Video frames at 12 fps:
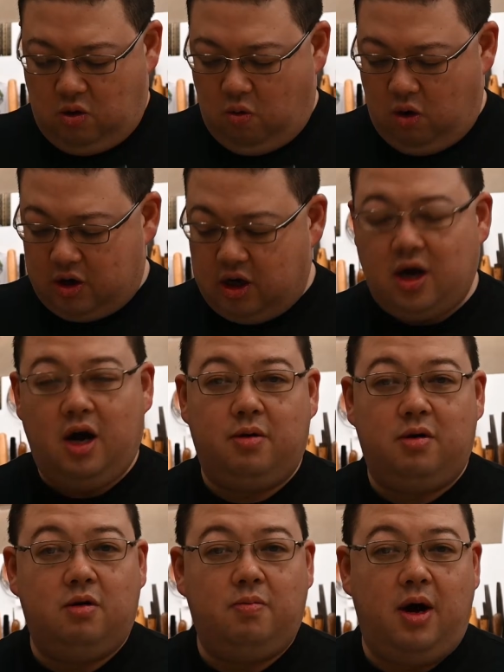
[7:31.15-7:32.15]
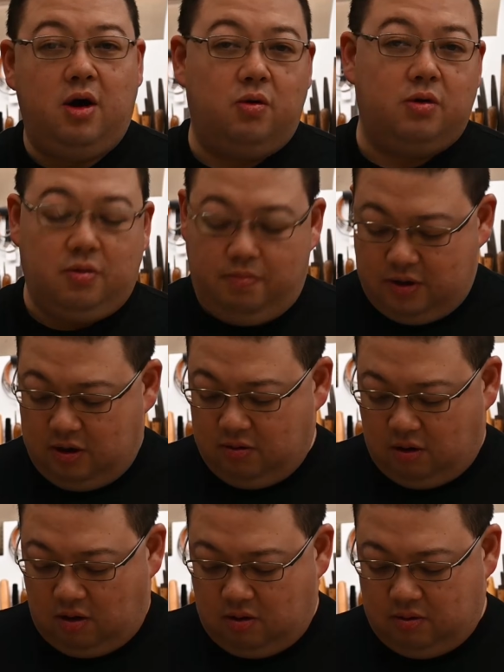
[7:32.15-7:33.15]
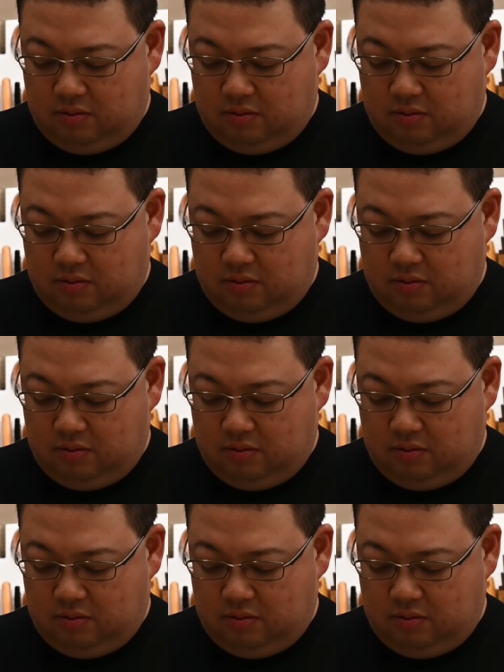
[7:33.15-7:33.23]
working on my own computer